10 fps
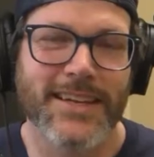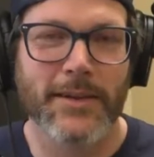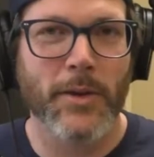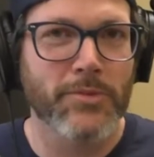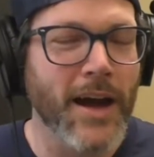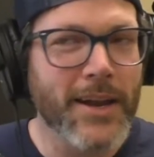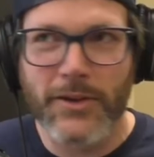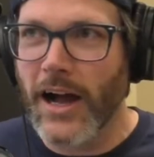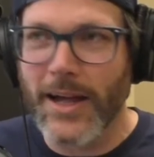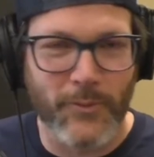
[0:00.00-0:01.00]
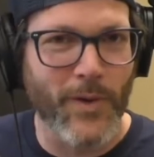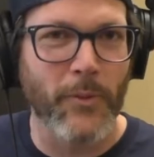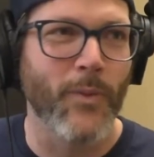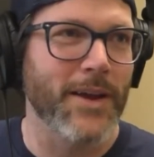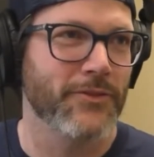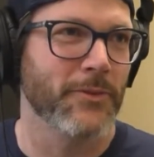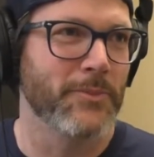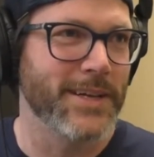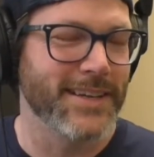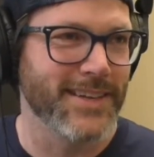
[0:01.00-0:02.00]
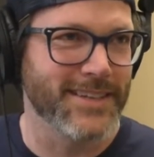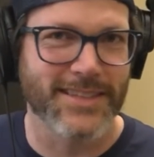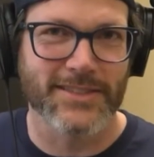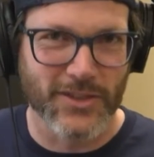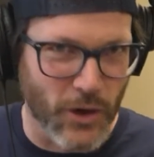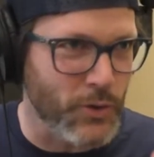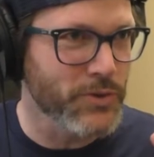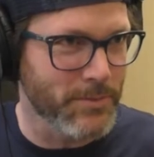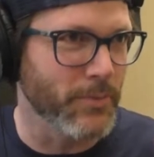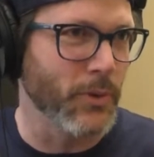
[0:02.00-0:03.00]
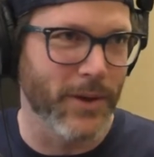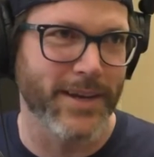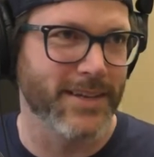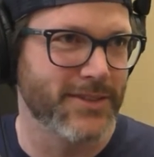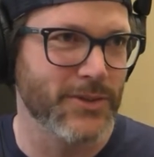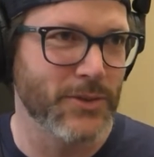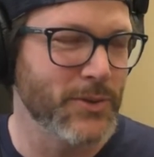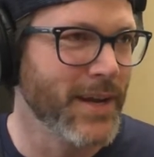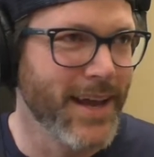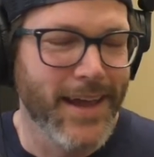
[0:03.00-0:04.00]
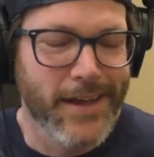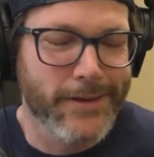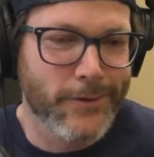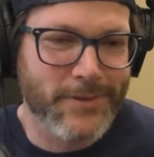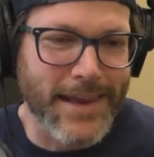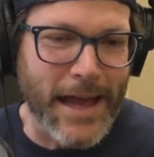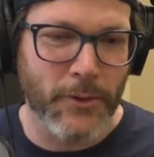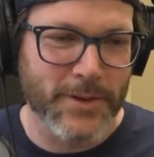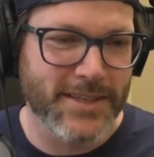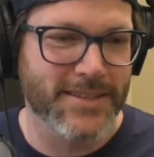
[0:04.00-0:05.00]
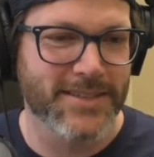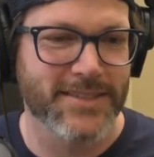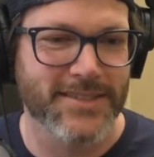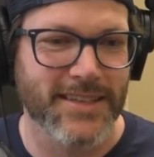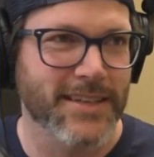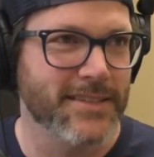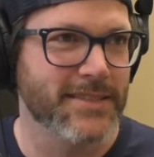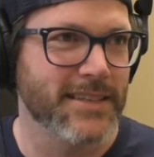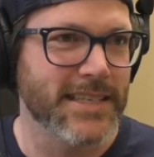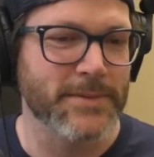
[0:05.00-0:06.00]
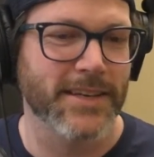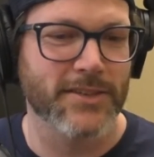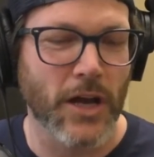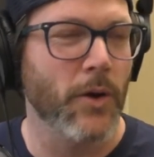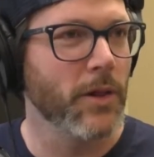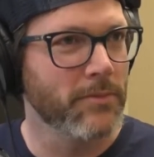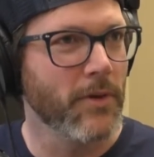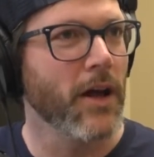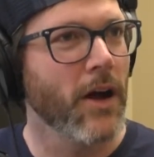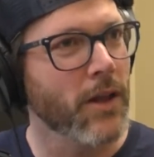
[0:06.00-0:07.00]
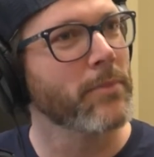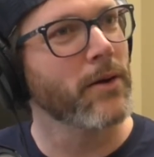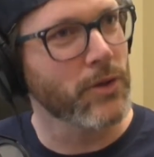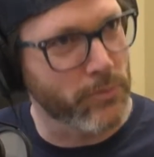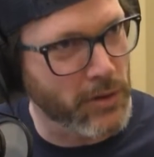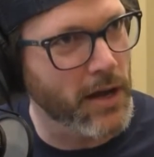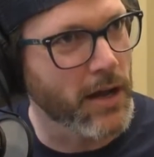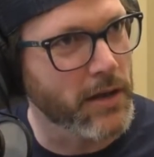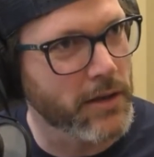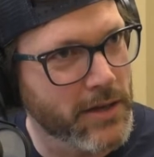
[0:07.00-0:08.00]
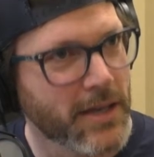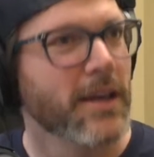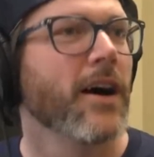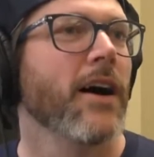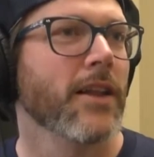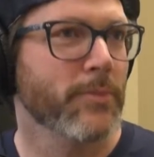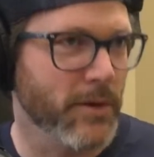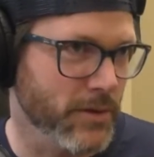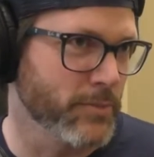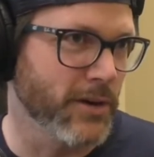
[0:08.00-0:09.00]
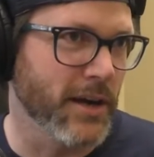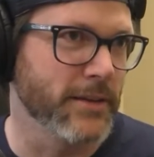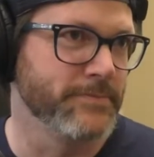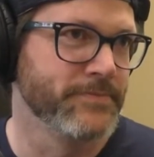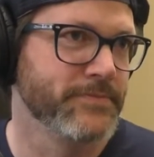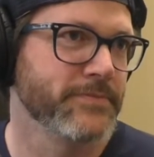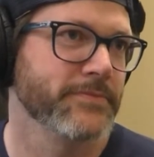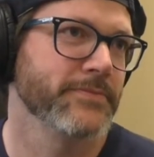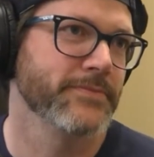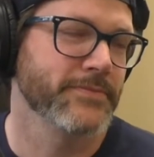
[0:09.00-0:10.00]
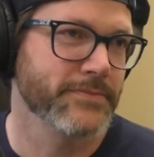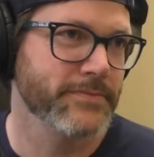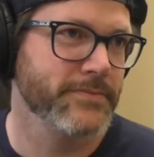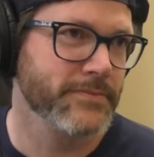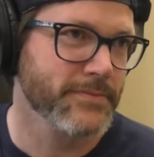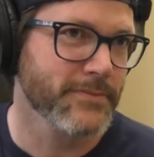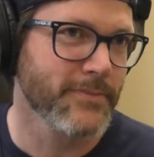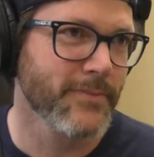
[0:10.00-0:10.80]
LeBron gone went from being like this golden boy mm. to, you know, now he's like it's it seems like he's all all about LeBron. Oh, I see. All about yeah. LeBron. Kind of always was though. I think